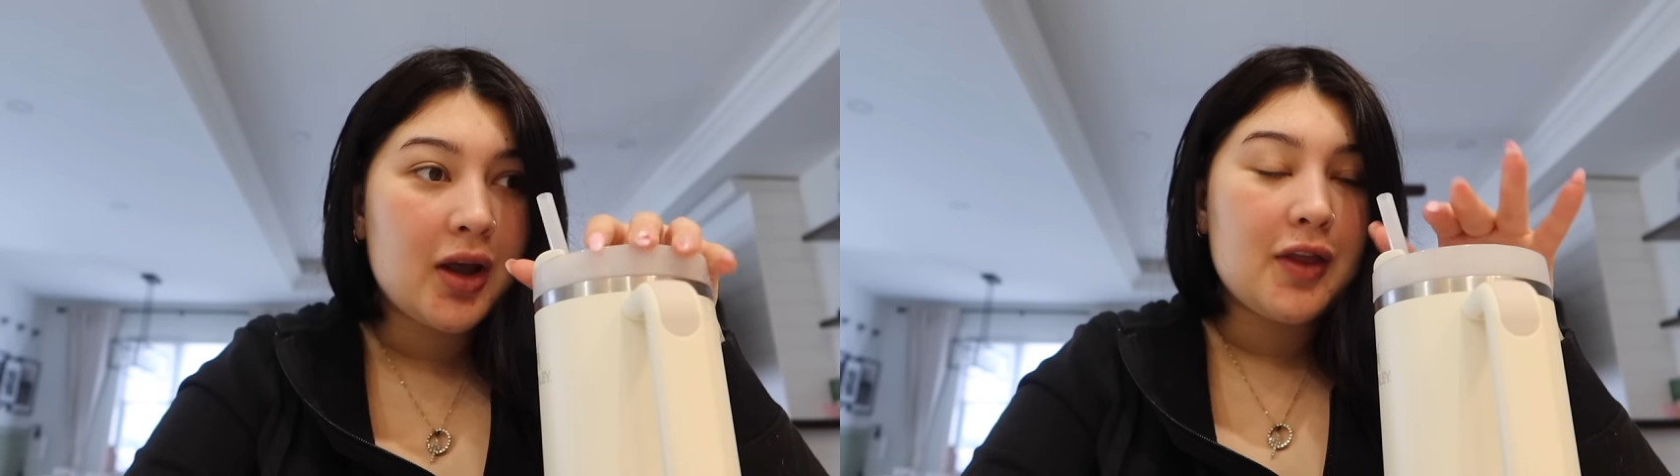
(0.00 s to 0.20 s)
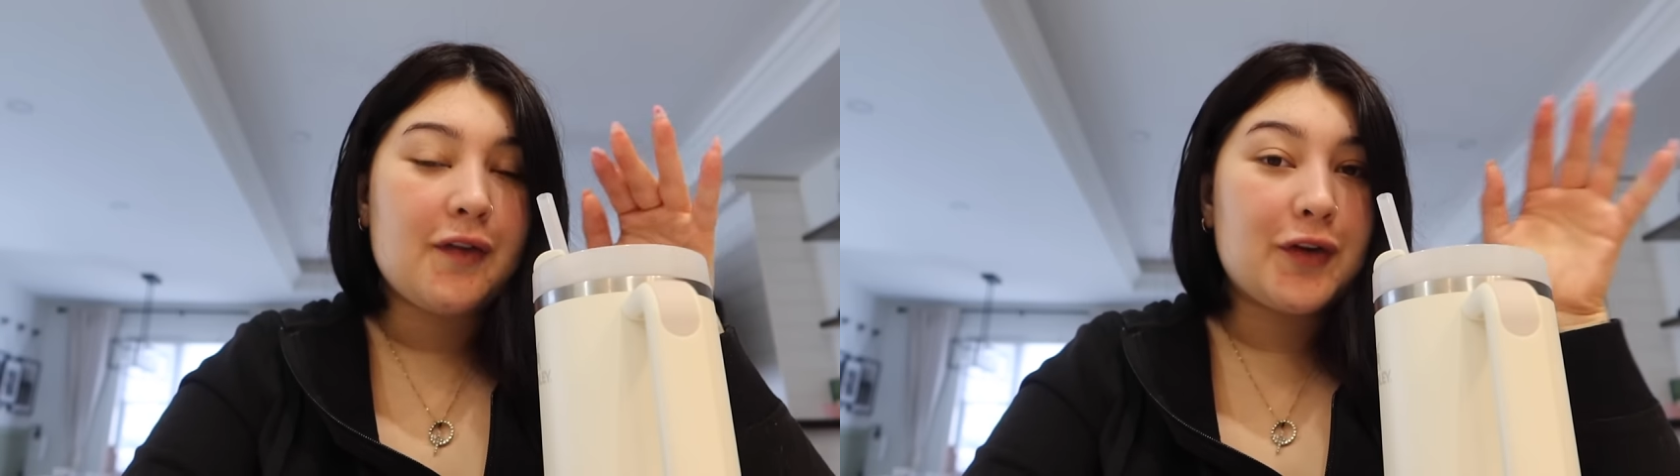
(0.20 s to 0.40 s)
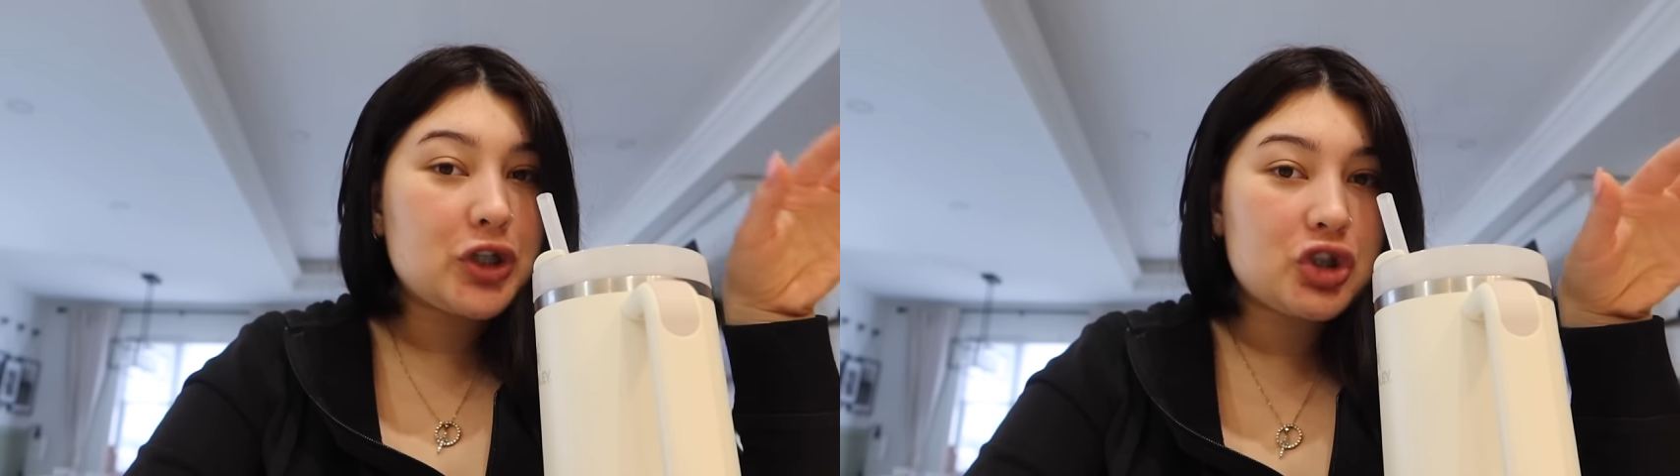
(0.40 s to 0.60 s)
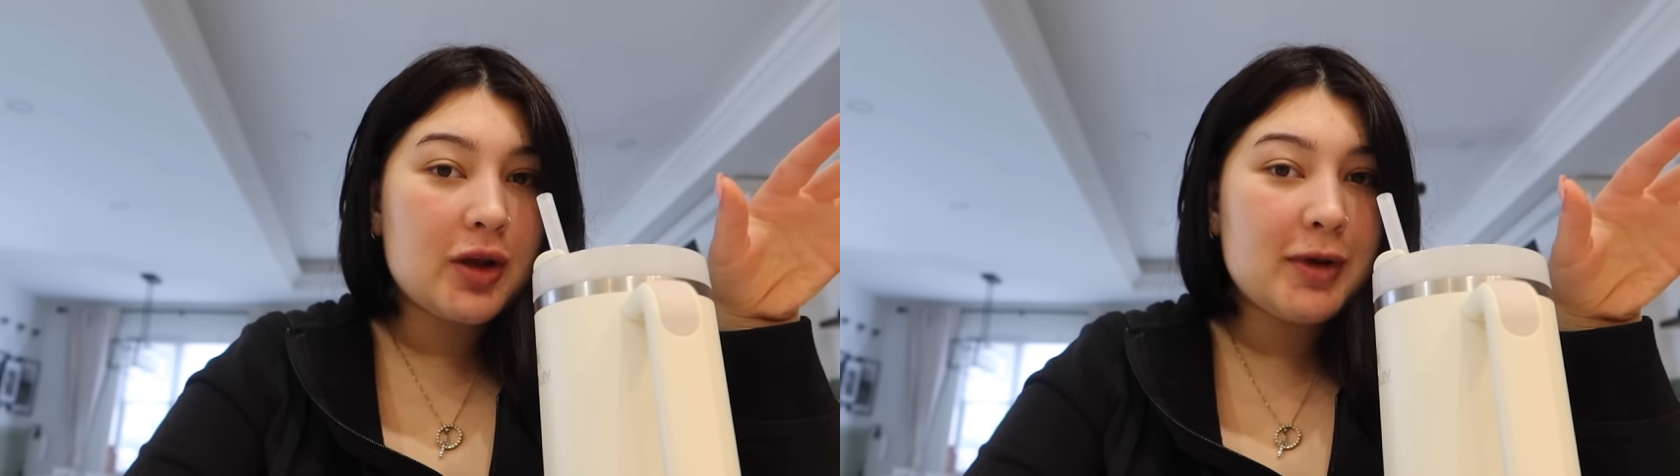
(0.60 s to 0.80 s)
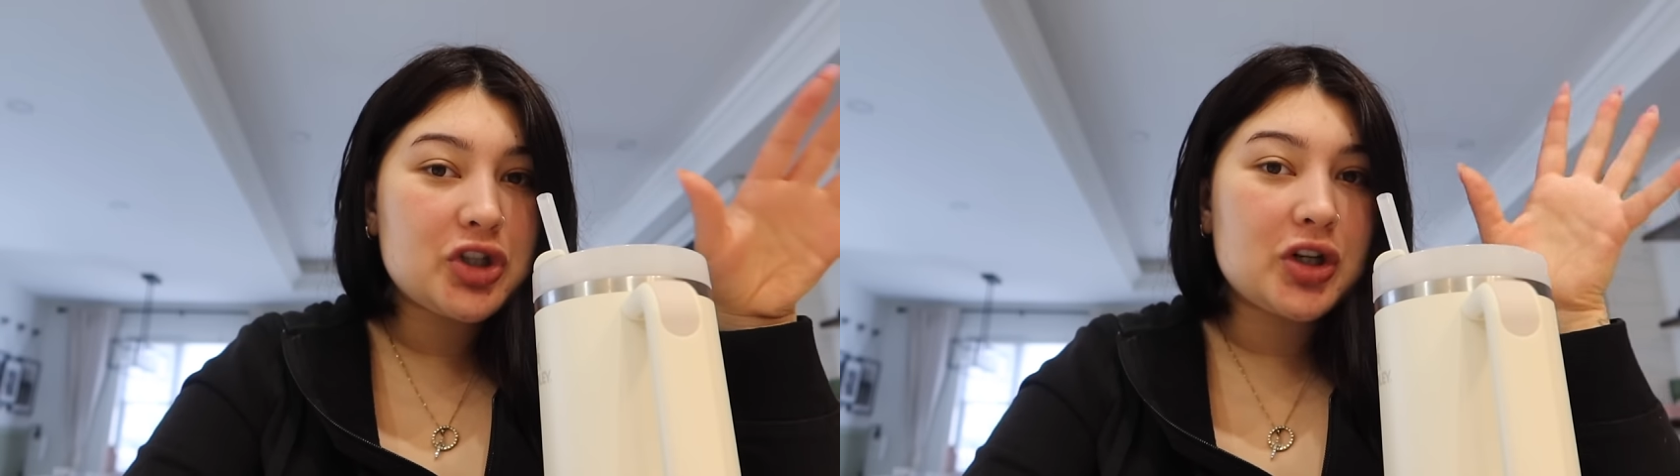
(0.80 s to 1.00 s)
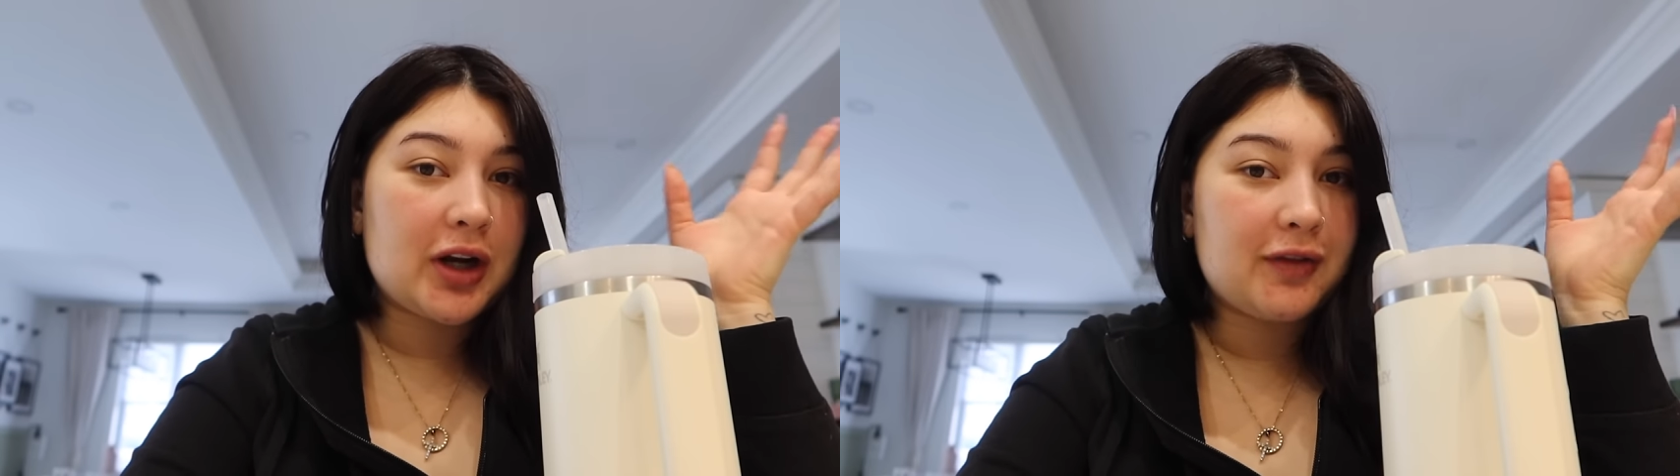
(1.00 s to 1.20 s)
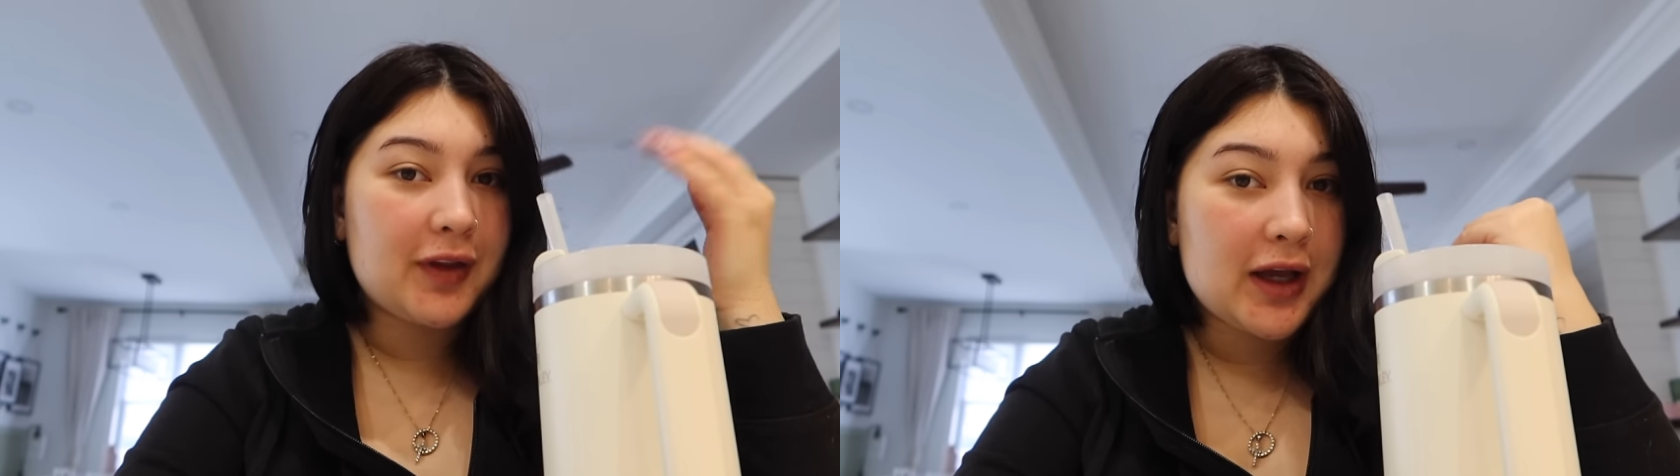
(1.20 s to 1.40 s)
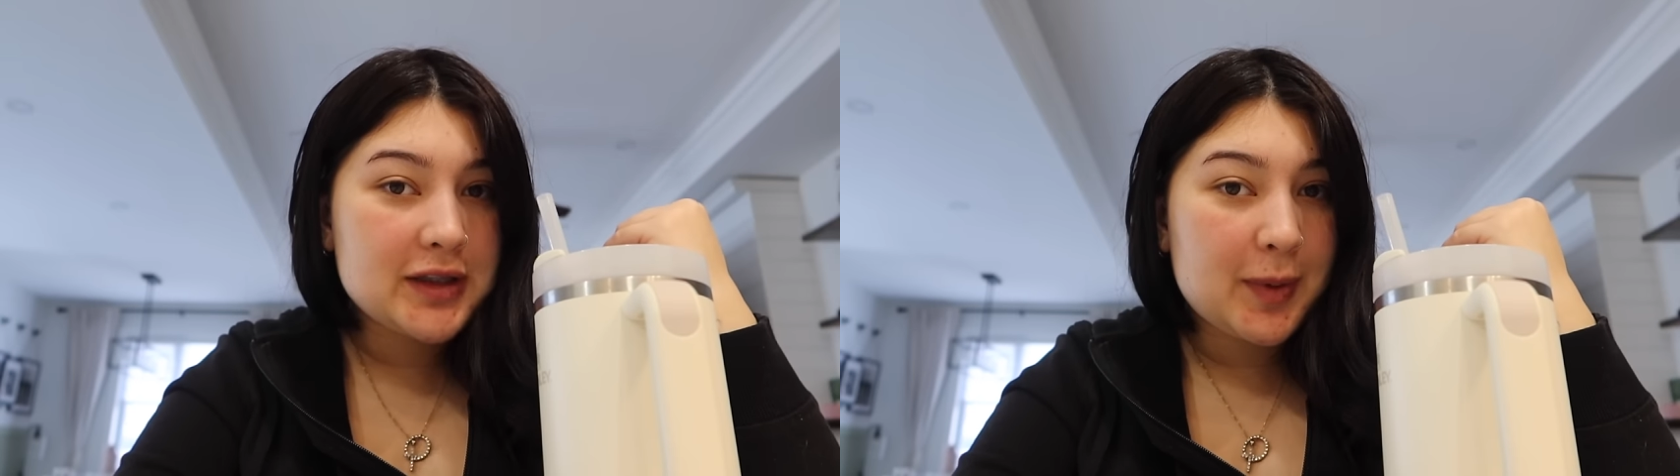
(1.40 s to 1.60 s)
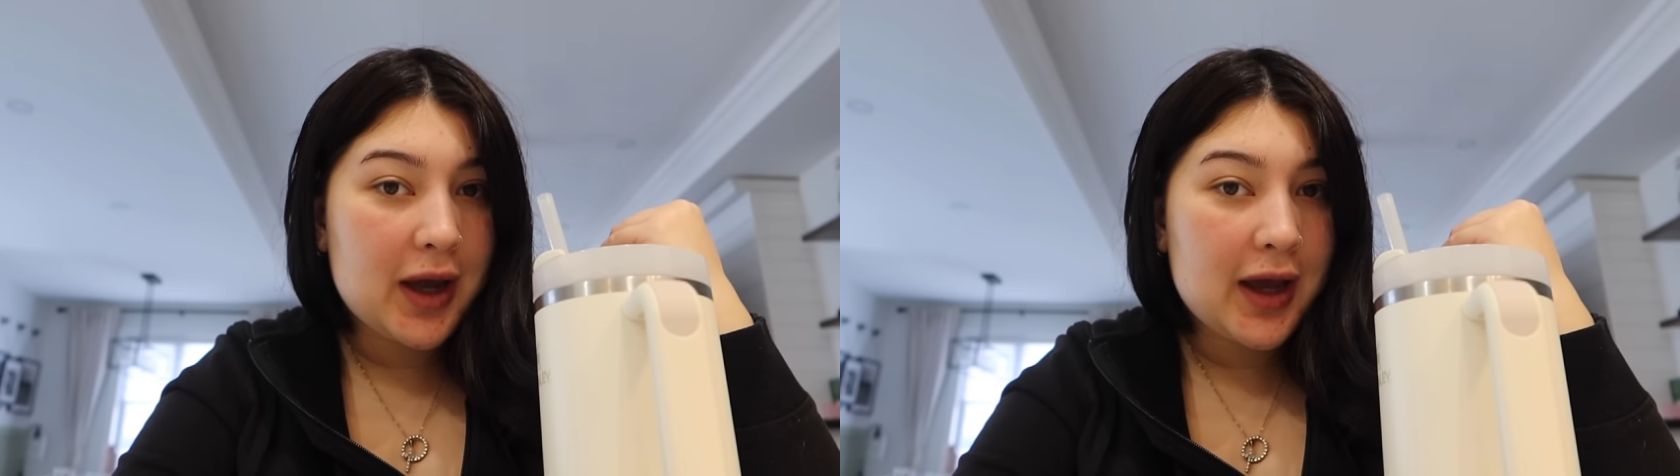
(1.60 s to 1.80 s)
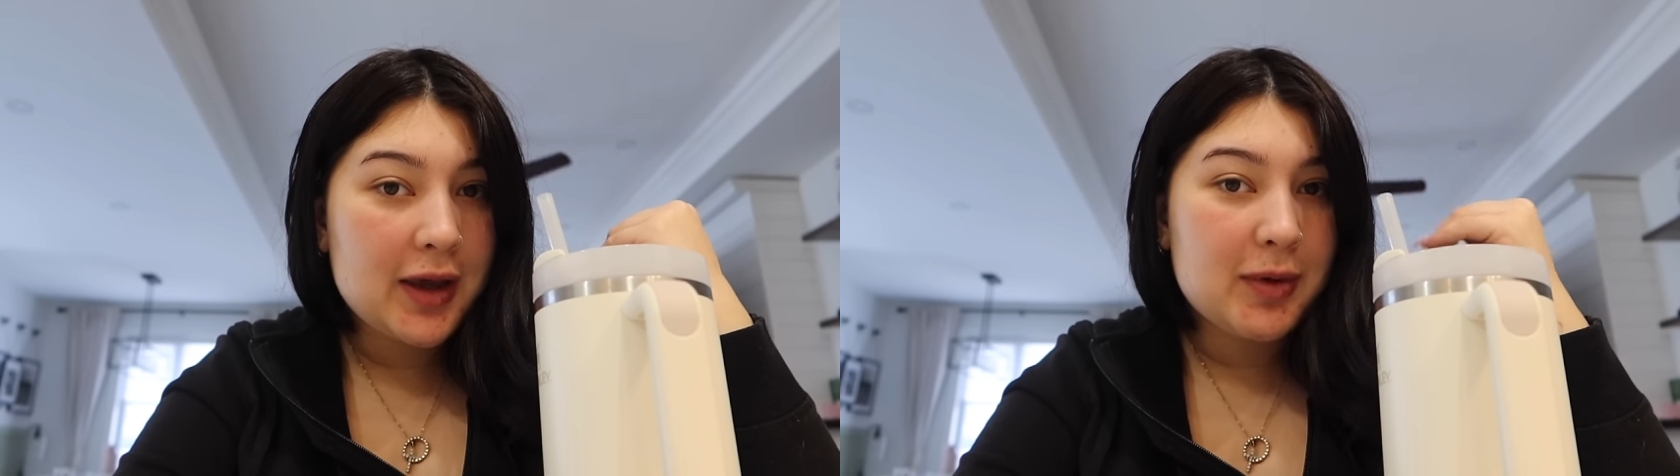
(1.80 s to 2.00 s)
The first trimester kind of flies
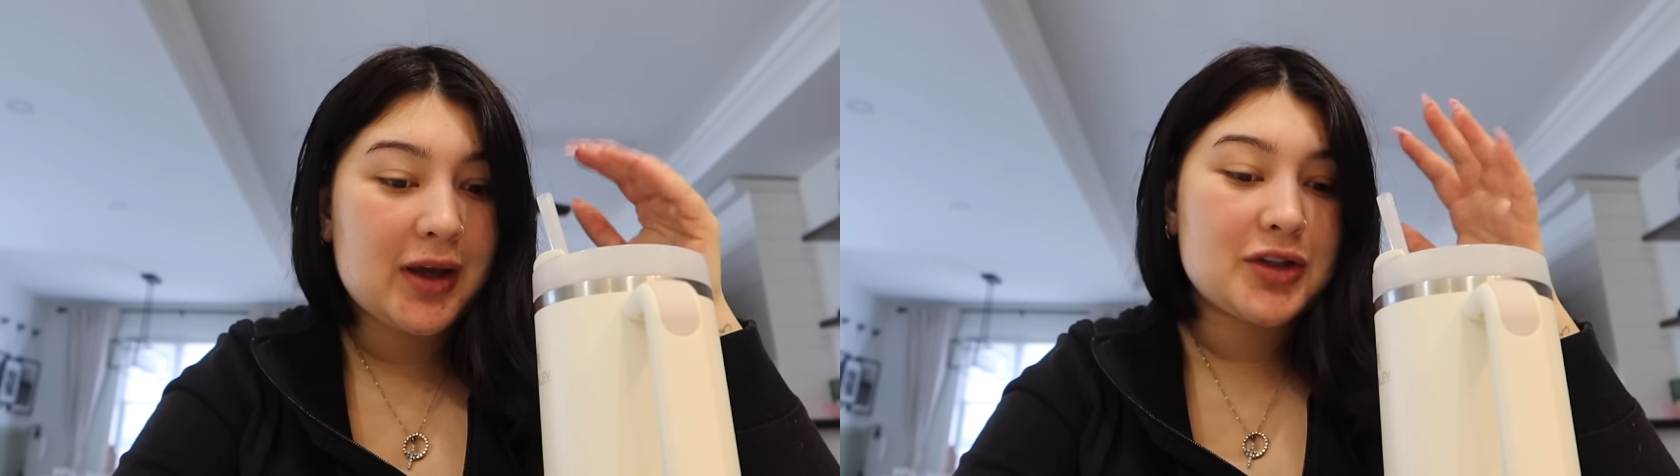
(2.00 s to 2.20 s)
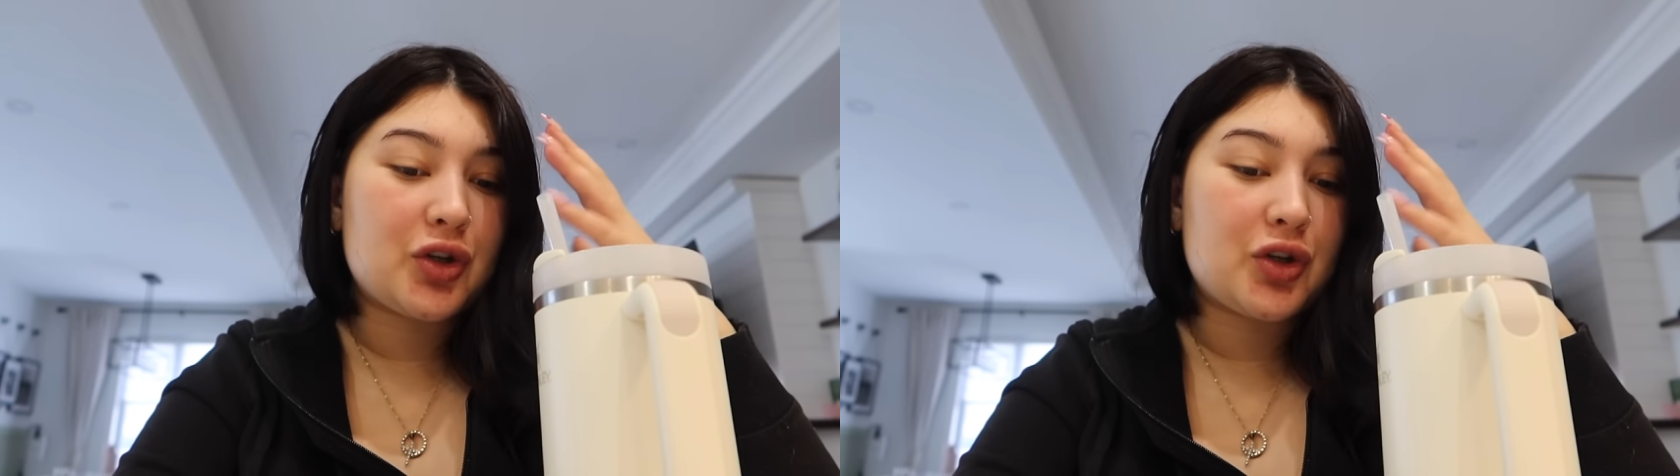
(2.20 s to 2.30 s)
by because